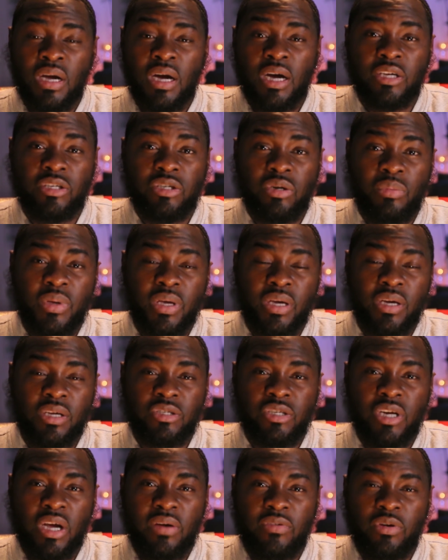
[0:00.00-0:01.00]
a Jamaican
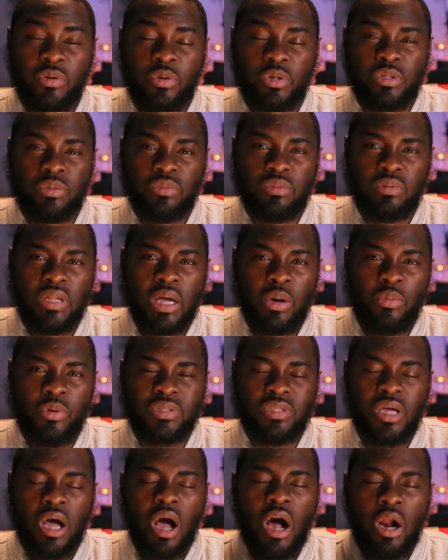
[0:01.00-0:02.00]
driver was that
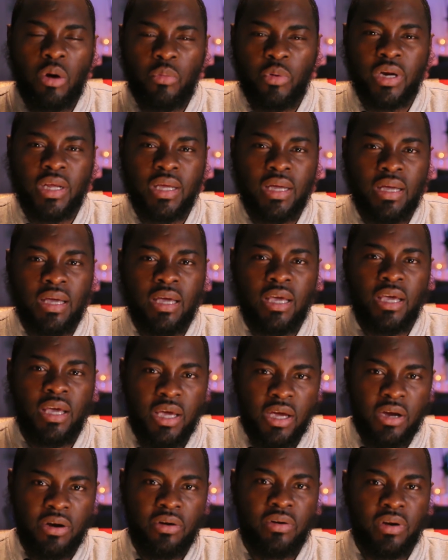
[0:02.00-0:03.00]
was already
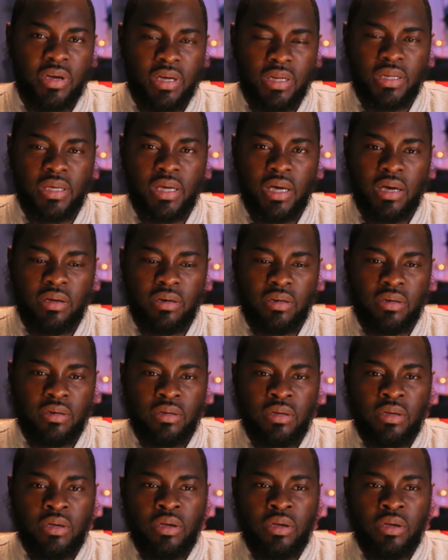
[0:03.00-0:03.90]
here in Canada,